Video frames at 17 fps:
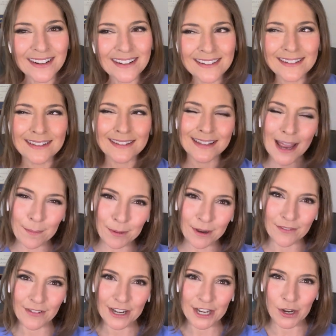done a
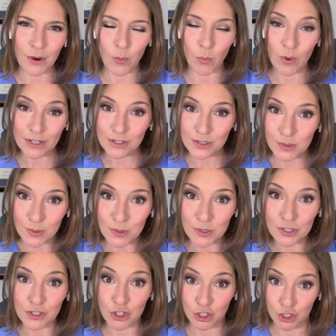separate video on what
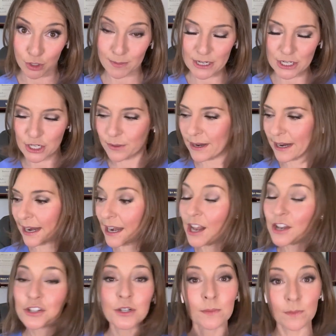schools should be doing,
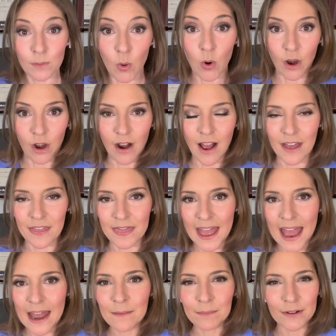and I'll do more
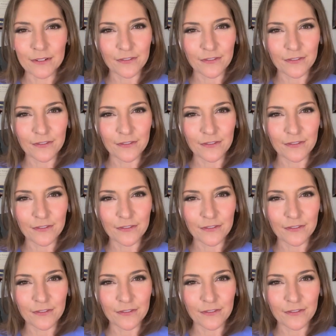on that.